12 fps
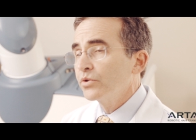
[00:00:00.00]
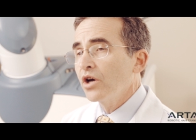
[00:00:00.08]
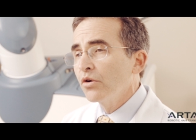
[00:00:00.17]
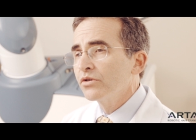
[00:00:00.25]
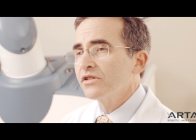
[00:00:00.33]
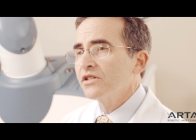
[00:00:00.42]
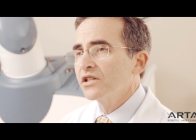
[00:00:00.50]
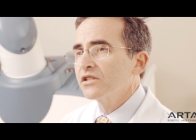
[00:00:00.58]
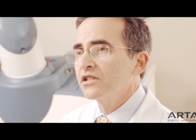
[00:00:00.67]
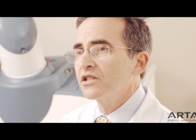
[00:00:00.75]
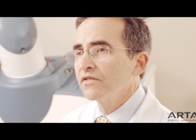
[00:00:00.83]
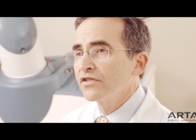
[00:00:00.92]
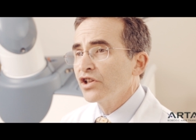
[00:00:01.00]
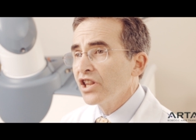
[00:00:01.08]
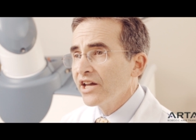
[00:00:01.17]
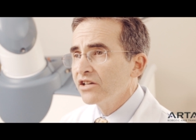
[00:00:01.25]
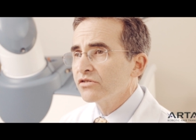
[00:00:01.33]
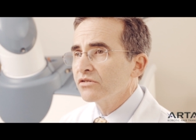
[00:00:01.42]
We own 60 different
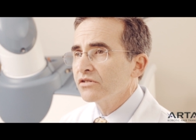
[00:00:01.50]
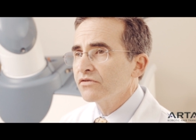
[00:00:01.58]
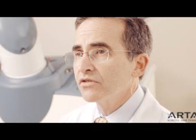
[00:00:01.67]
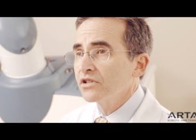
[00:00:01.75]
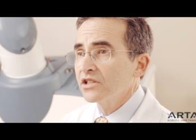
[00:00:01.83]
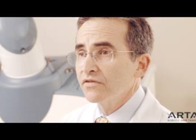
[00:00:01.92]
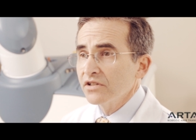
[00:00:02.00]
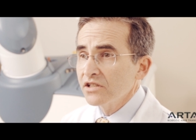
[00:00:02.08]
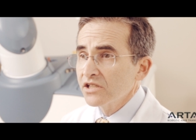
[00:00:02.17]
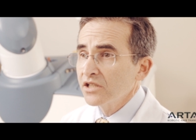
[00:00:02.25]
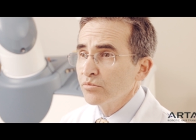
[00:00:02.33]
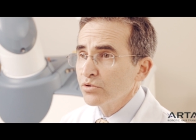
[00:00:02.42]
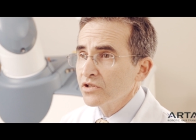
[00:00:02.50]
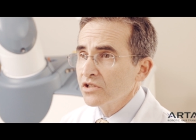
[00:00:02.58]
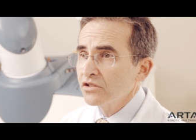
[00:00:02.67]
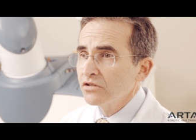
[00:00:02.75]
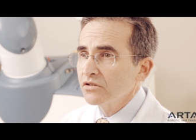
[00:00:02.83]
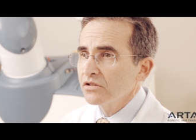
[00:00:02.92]
lasers for different skin
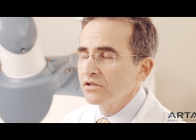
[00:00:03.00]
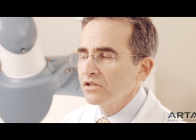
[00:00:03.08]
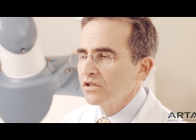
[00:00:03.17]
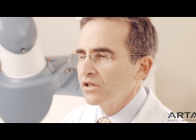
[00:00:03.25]
procedures.